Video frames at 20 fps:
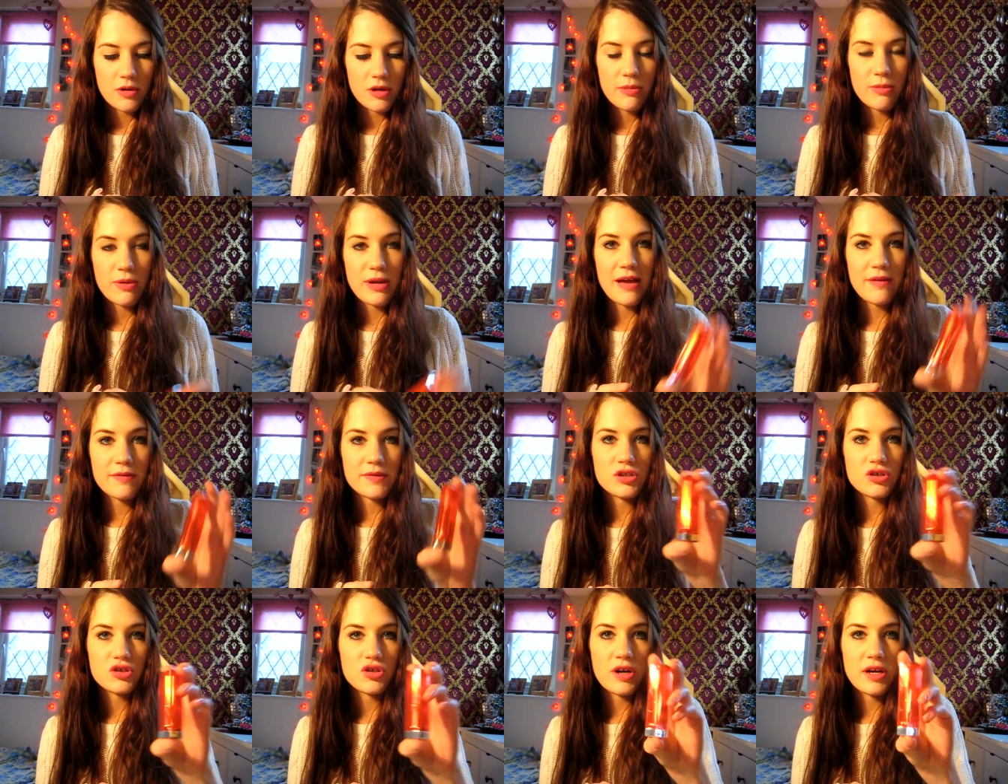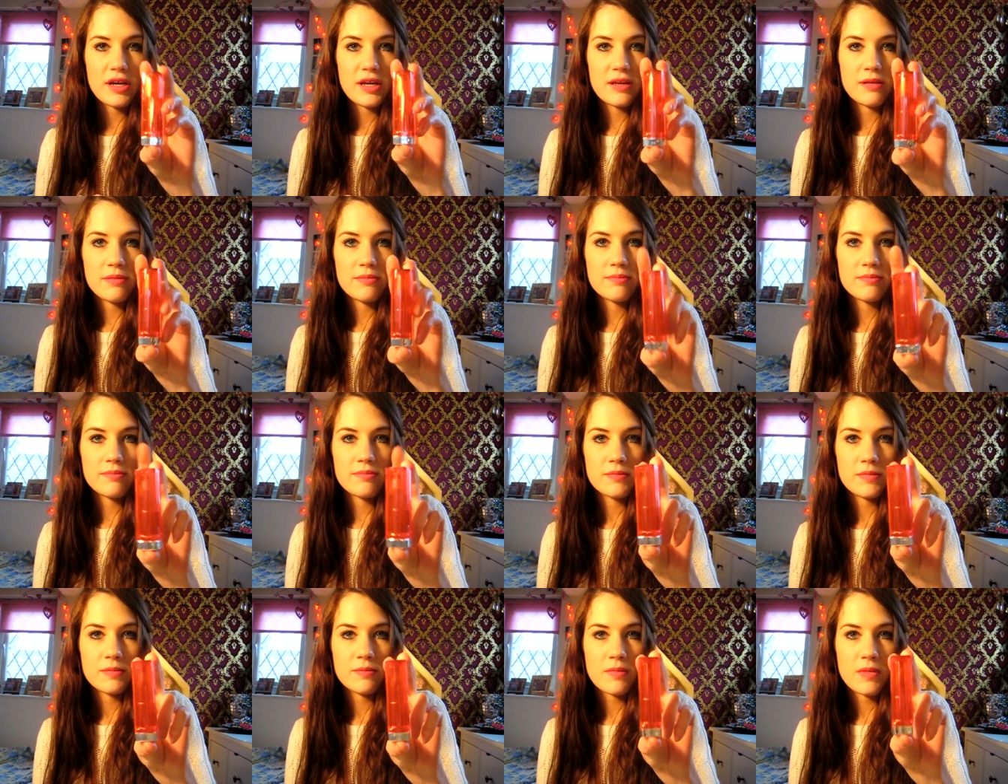I might have to try
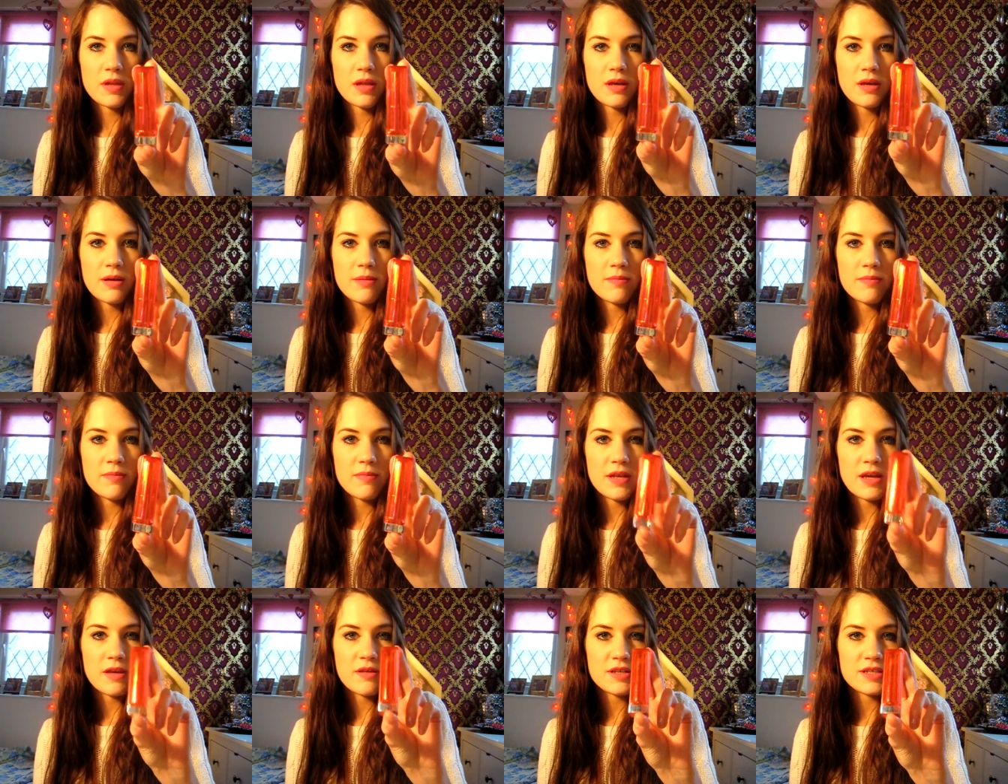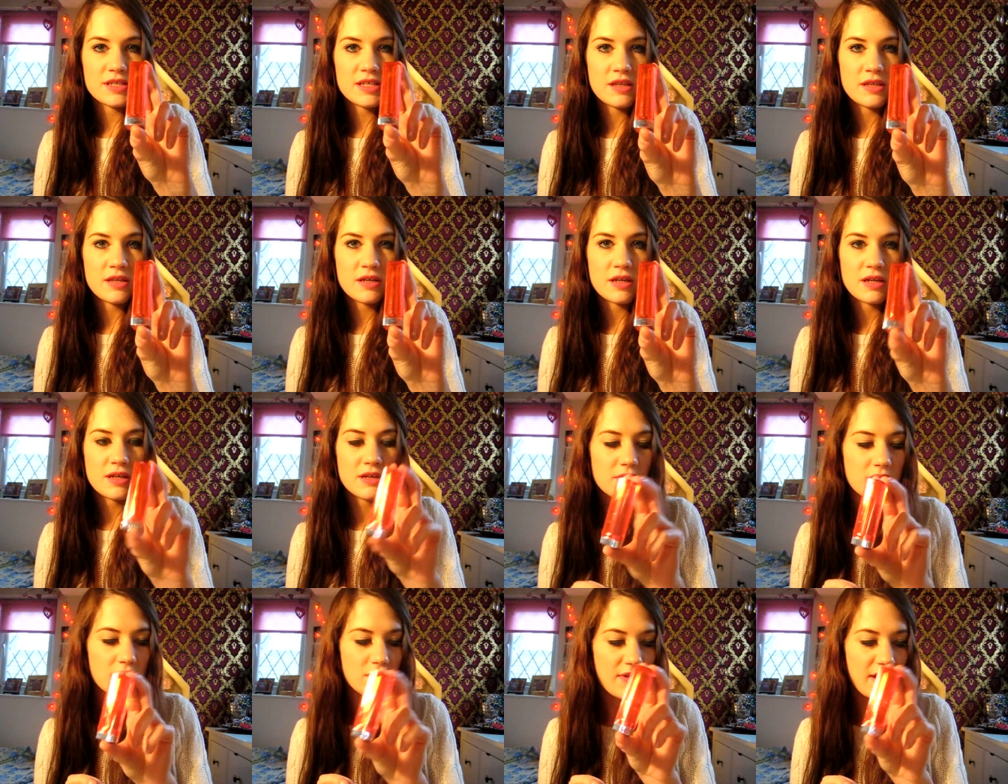um, the others in the,
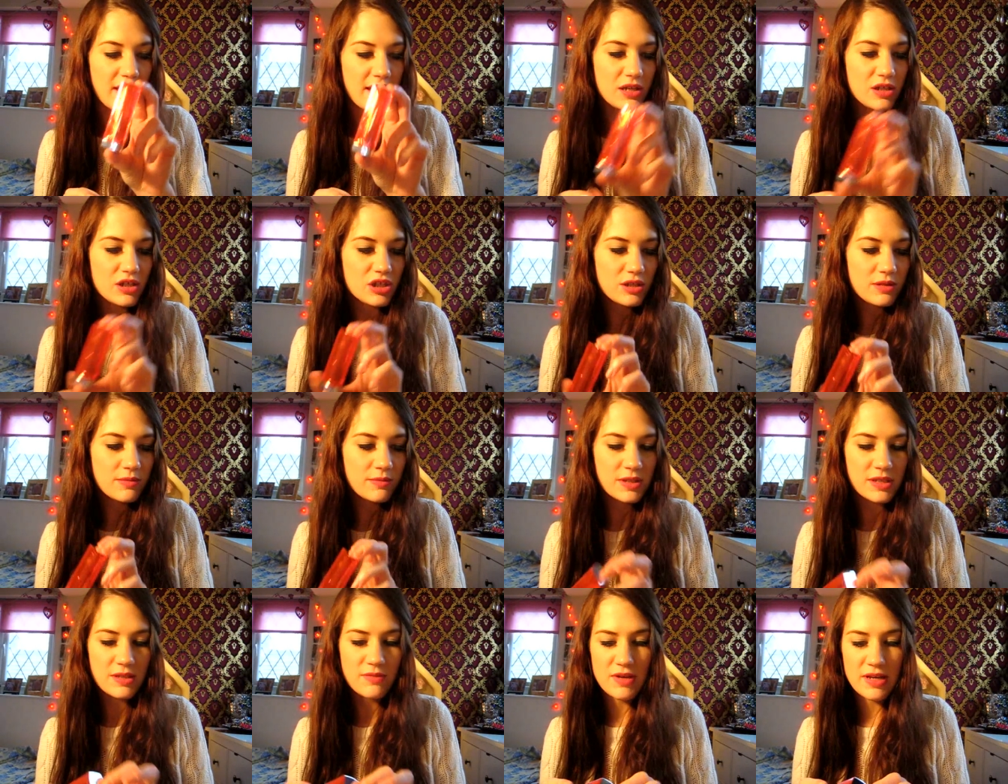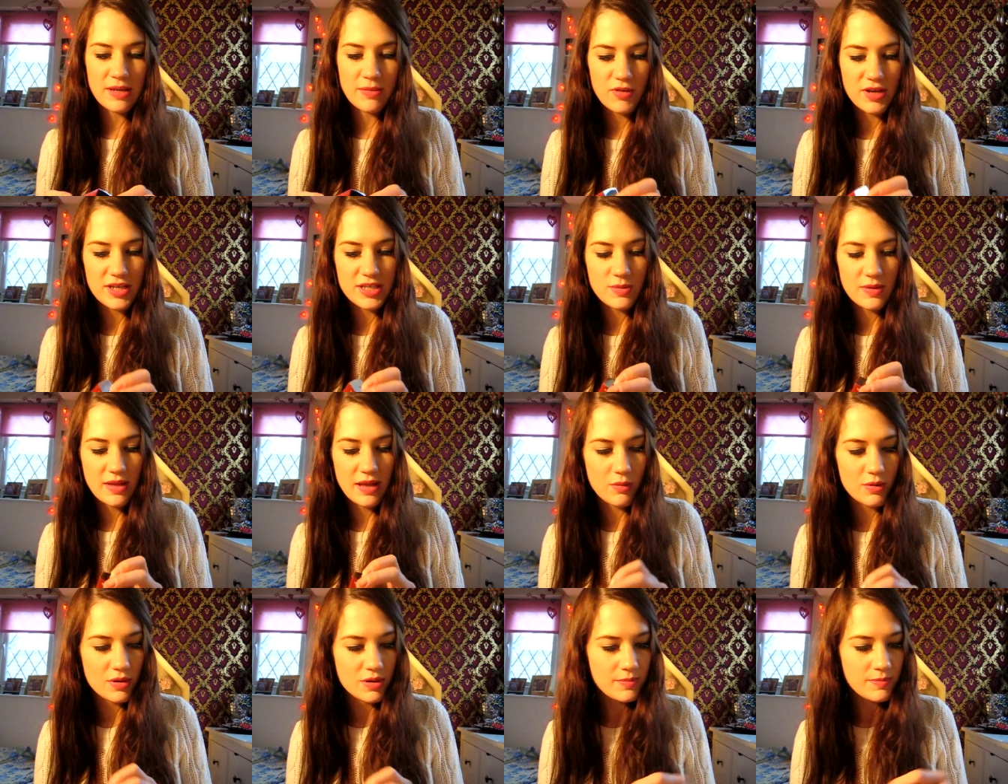the range because I'm really impressed with
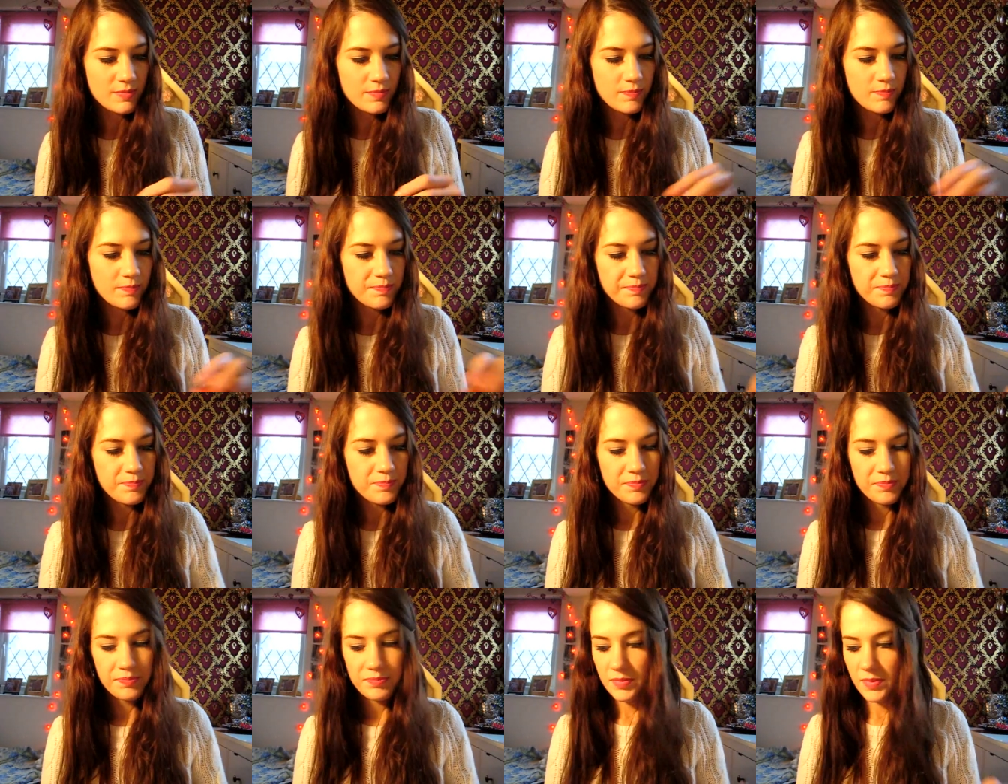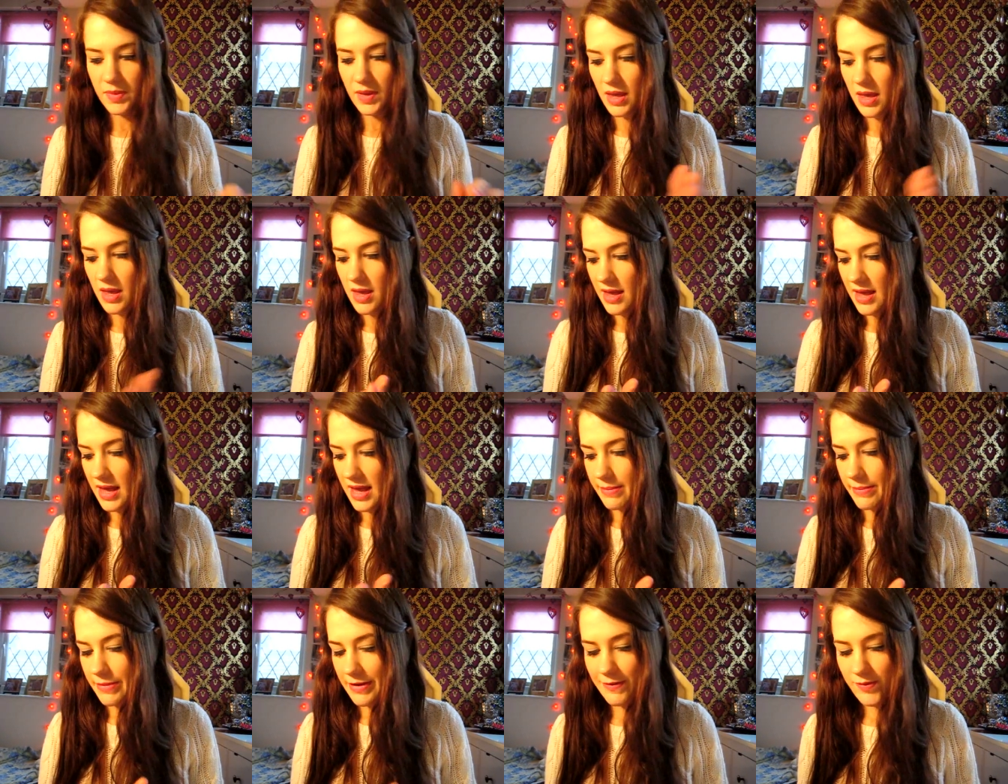that one
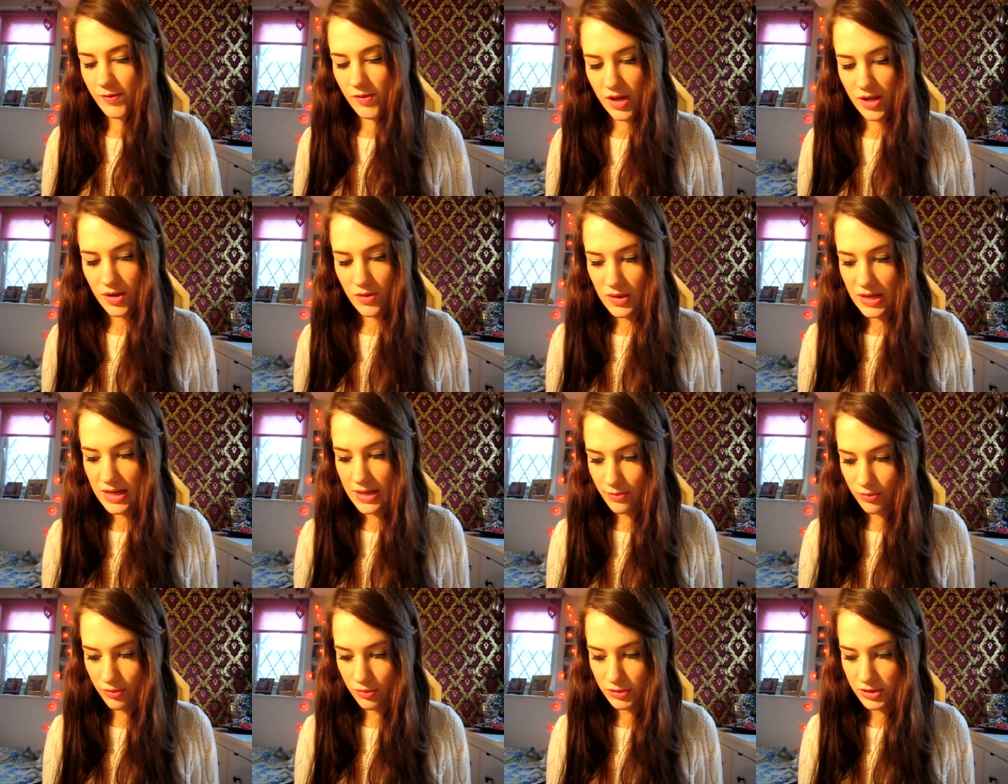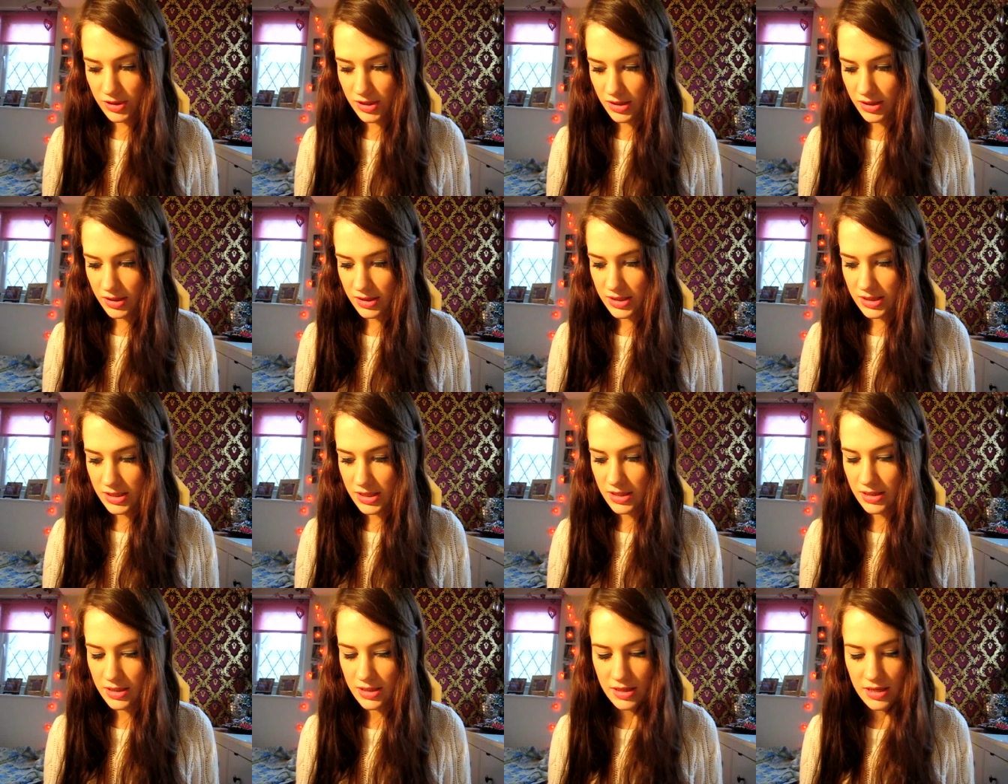and my final lip product
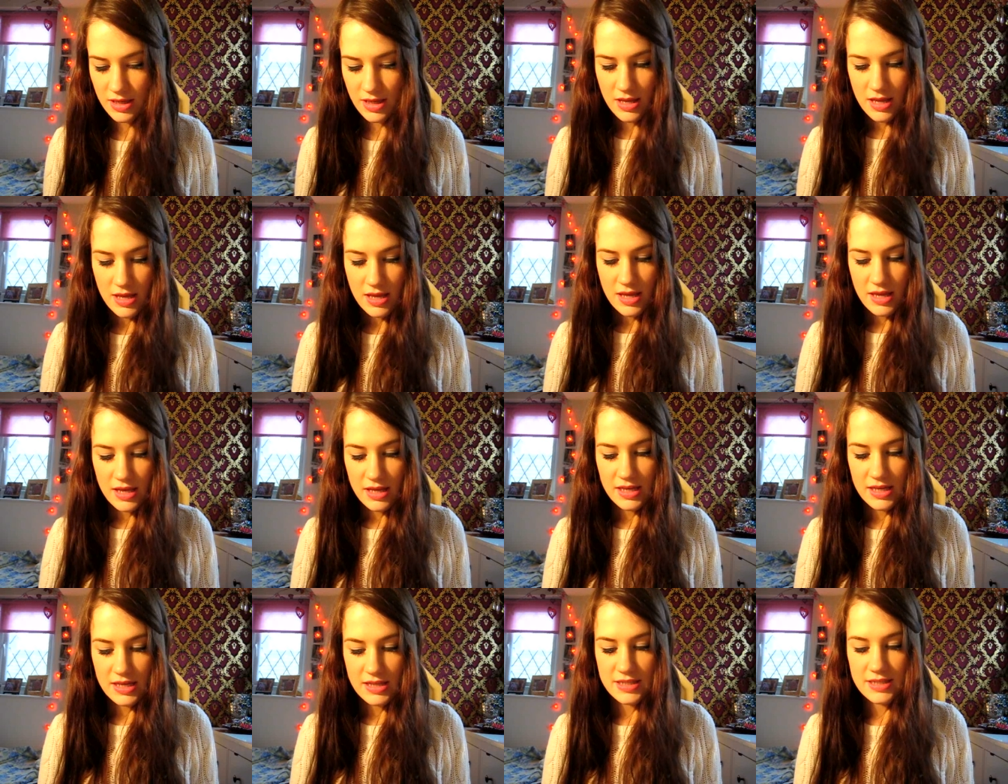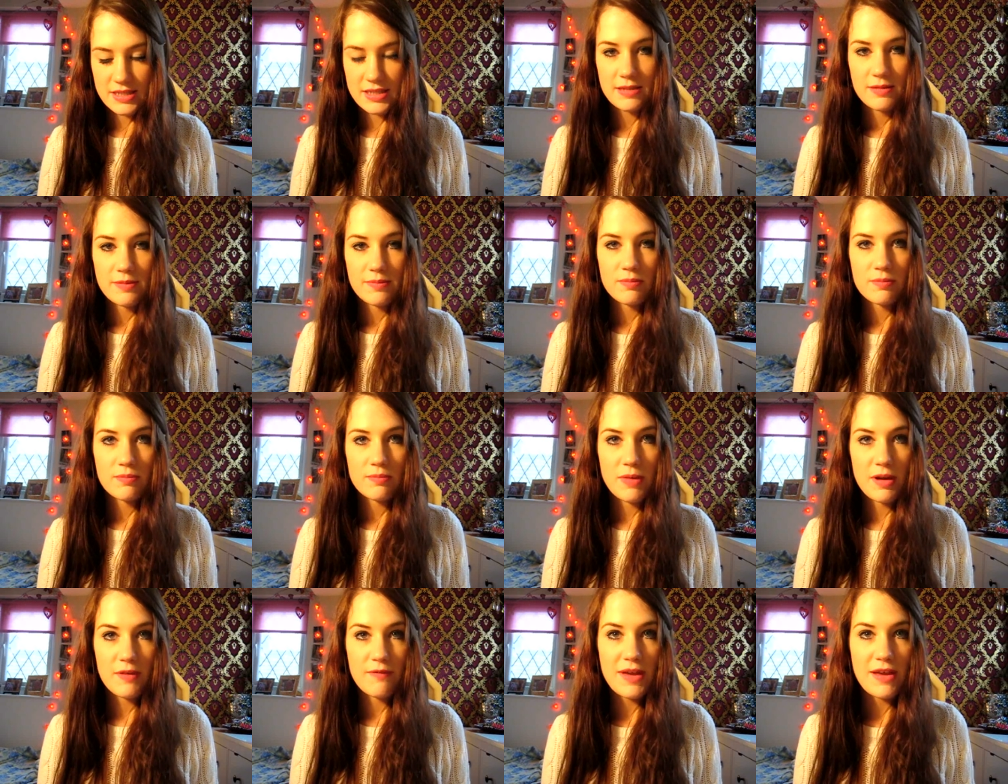is
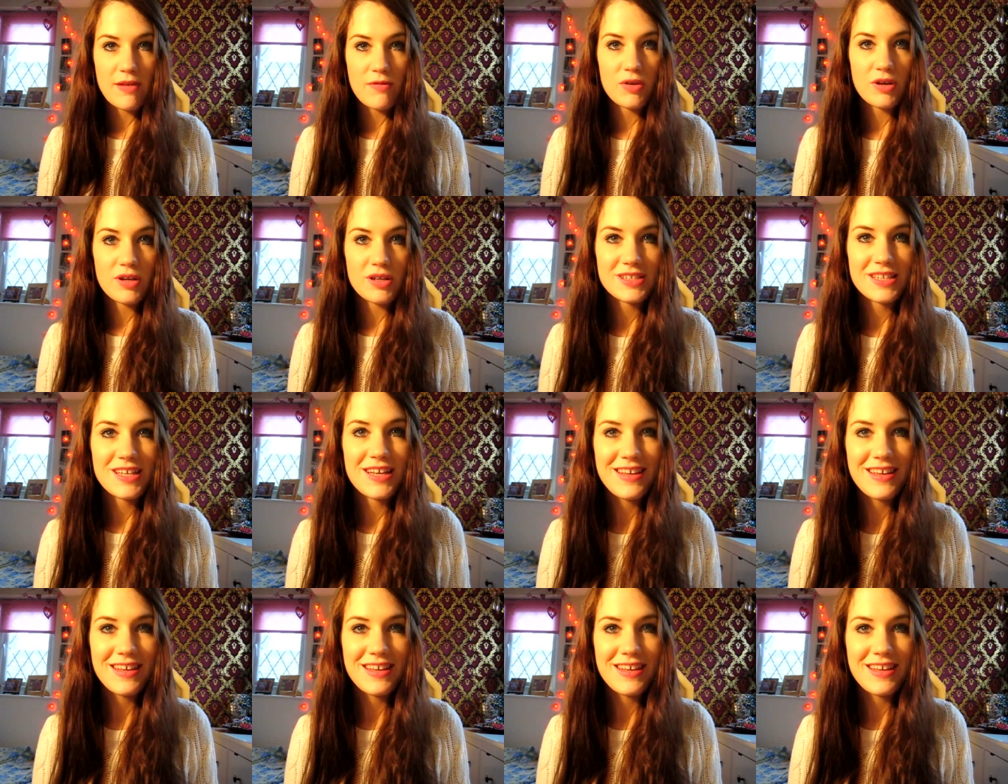my favourite